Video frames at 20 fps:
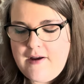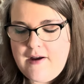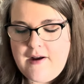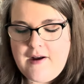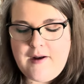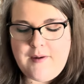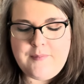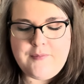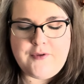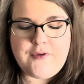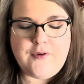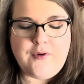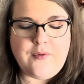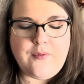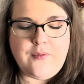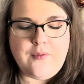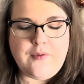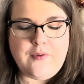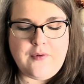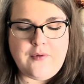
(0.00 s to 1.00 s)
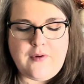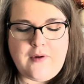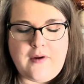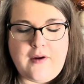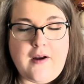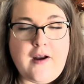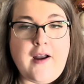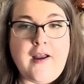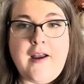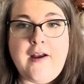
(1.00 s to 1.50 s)
Um, so
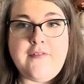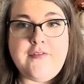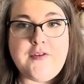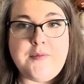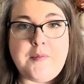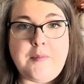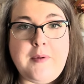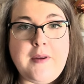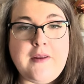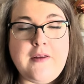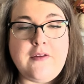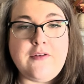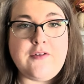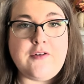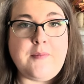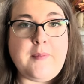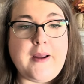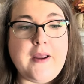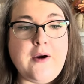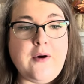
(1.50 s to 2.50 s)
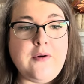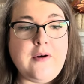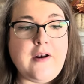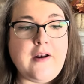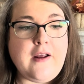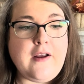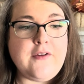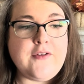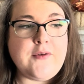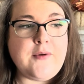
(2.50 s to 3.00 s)
I have some opinions that are my own and
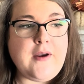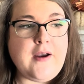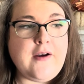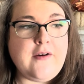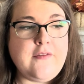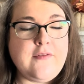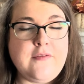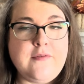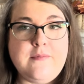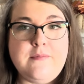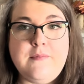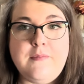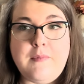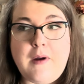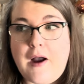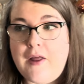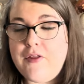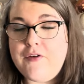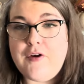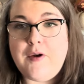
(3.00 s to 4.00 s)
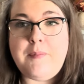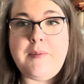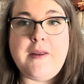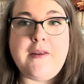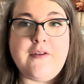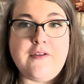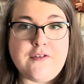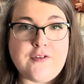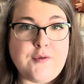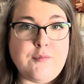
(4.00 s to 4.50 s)
I also have other
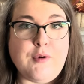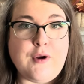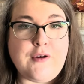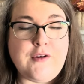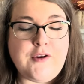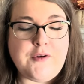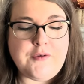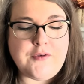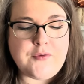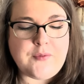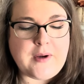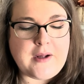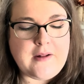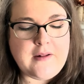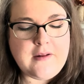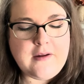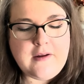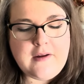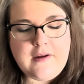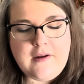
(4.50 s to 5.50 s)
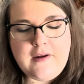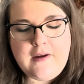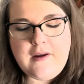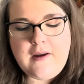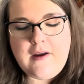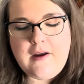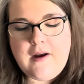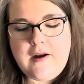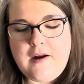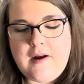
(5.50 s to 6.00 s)
opinions to bring to you as well.
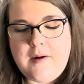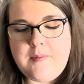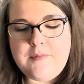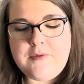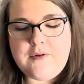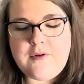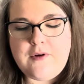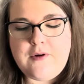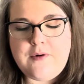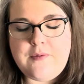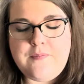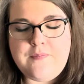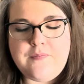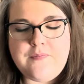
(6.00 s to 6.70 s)
Um, so